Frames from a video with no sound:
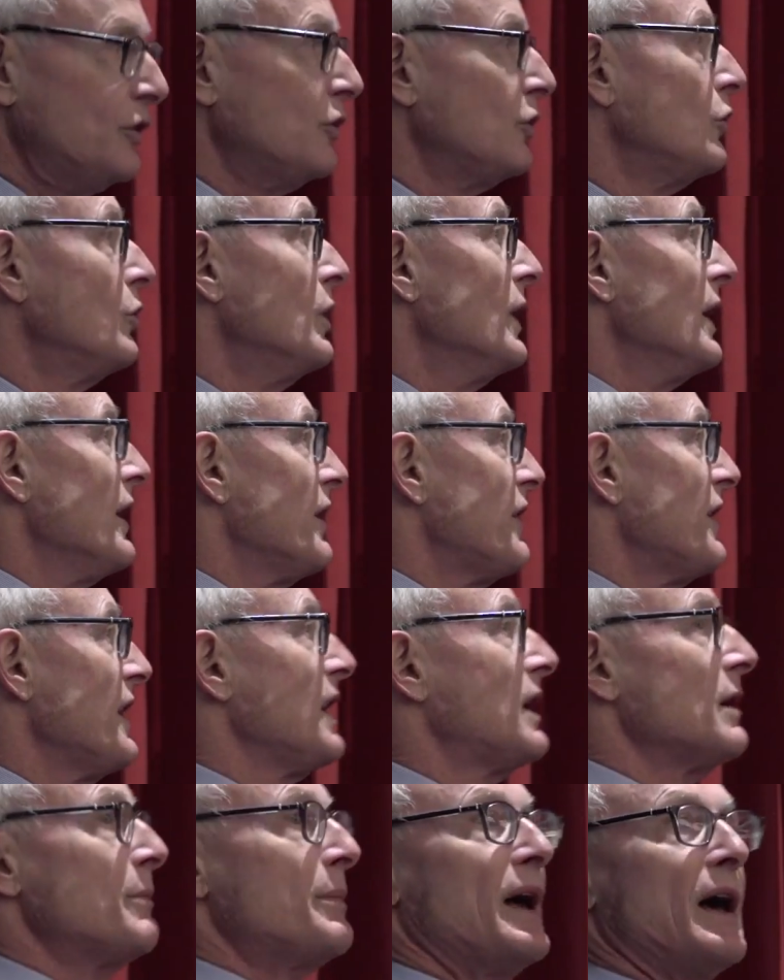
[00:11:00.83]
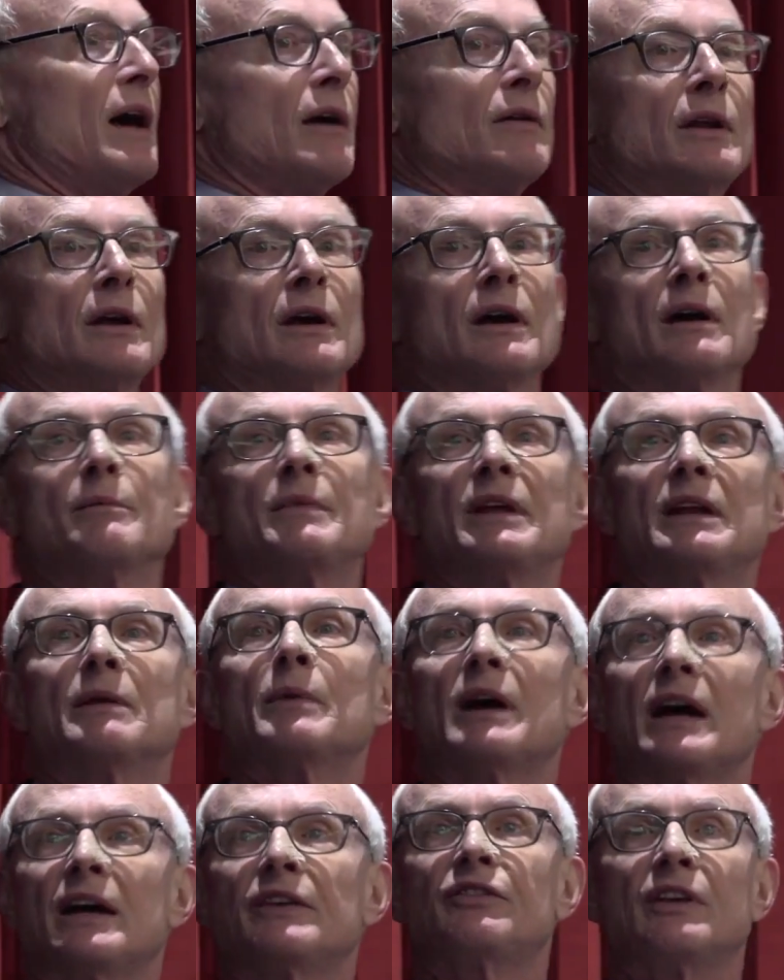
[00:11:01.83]
to think about
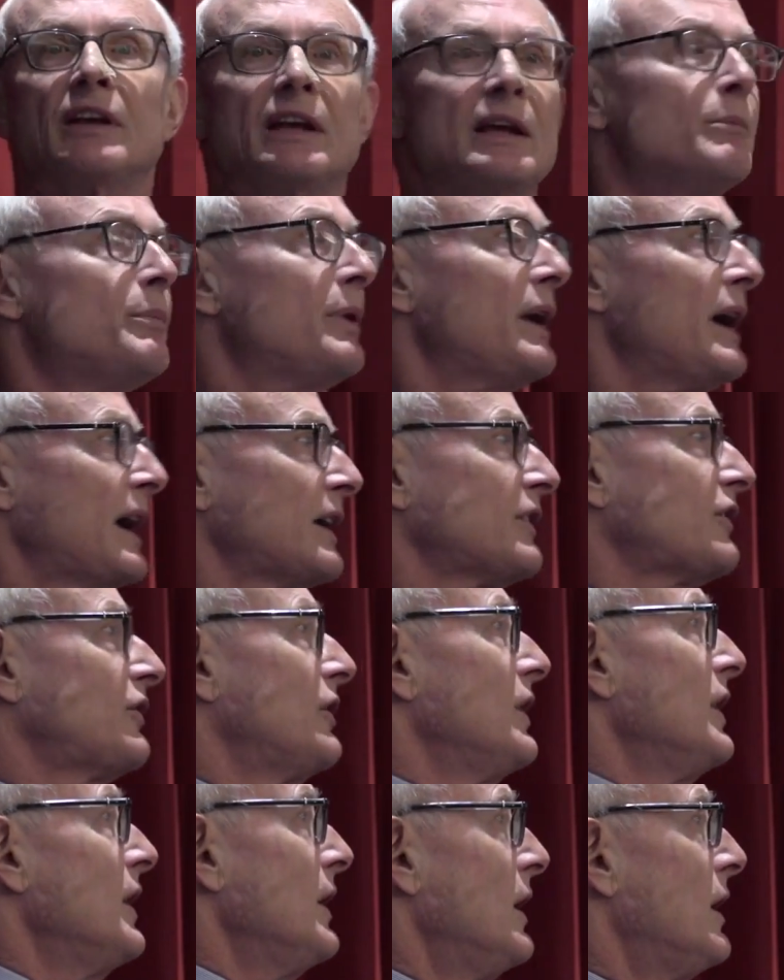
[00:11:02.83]
minimizing impacts,